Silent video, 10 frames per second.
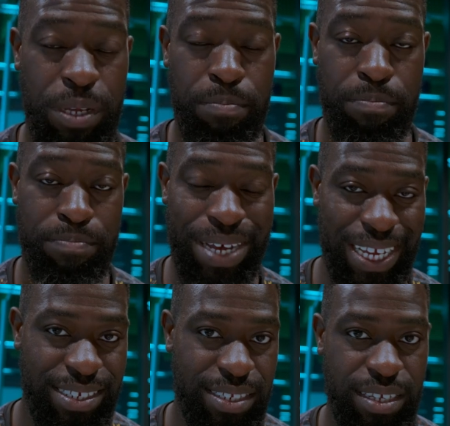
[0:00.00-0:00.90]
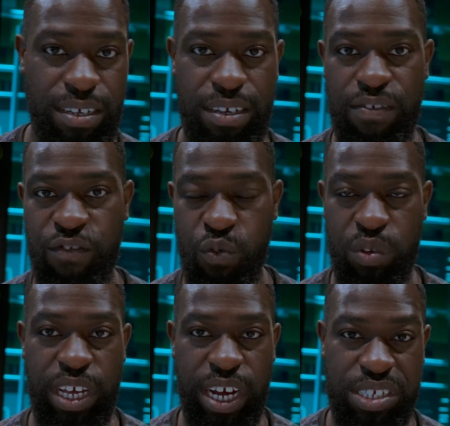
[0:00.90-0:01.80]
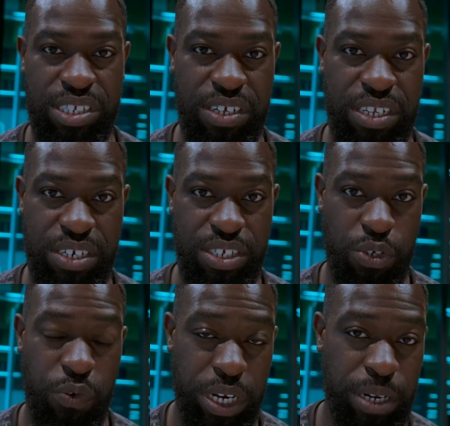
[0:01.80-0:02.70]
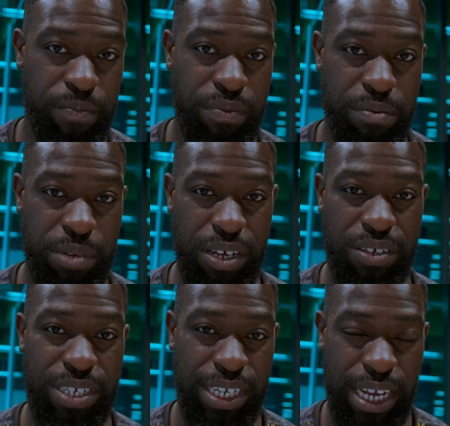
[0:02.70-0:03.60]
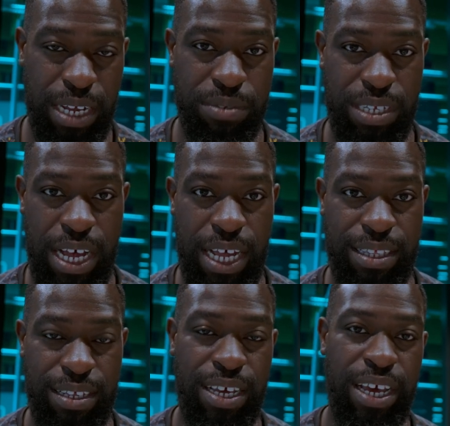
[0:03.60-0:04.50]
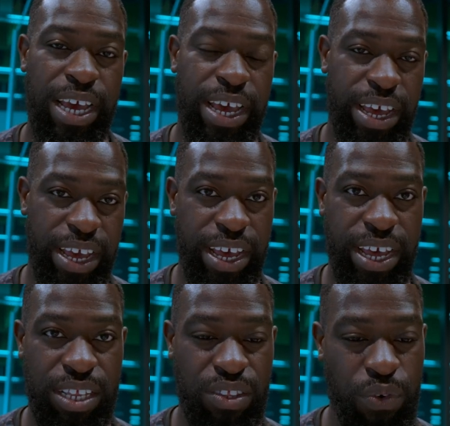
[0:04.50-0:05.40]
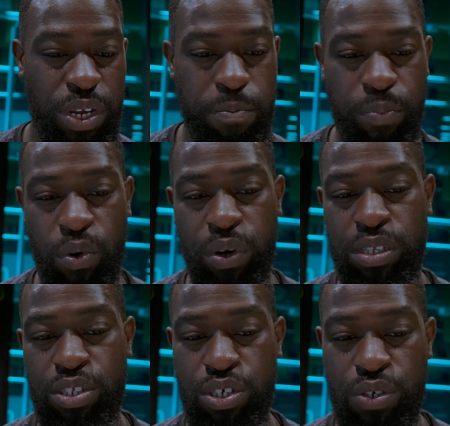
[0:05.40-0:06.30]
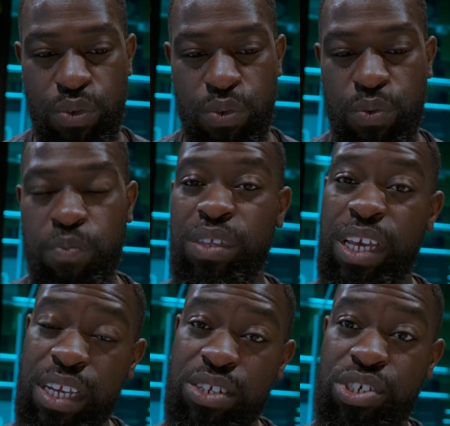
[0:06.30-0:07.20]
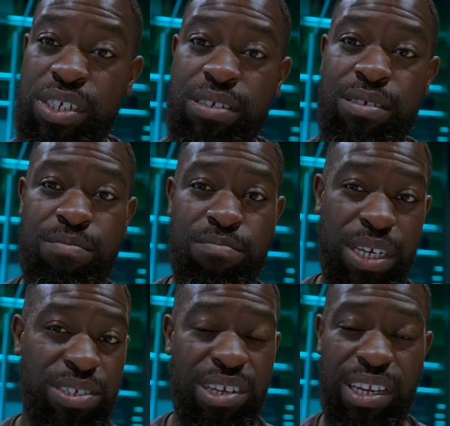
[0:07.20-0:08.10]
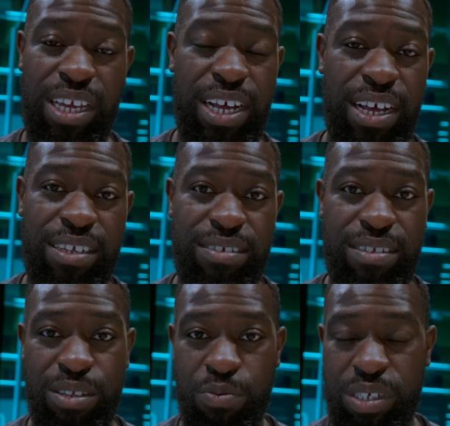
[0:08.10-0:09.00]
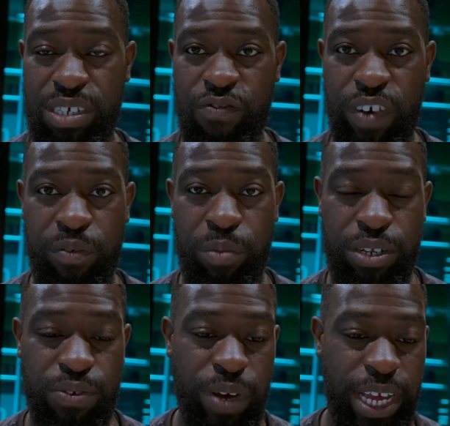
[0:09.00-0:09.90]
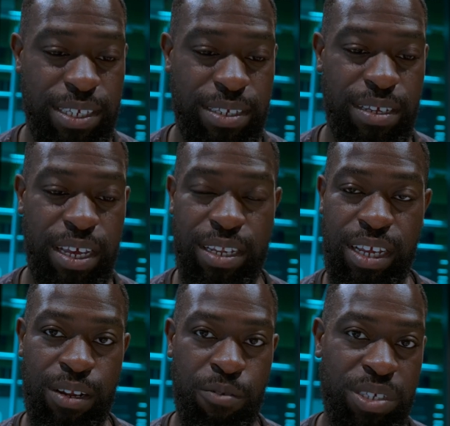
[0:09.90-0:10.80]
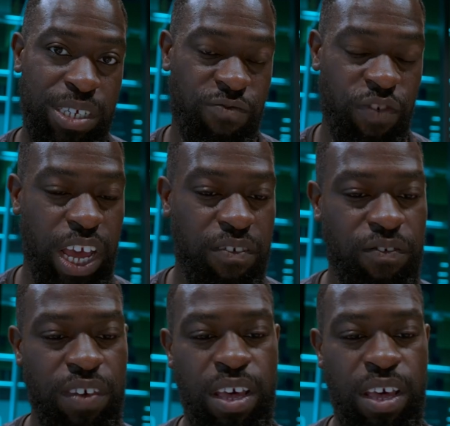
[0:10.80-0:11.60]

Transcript: the best fully articulated screen because it comes at 3.2 inches, basically as the LUMIX S5IIX and the LUMIX S5,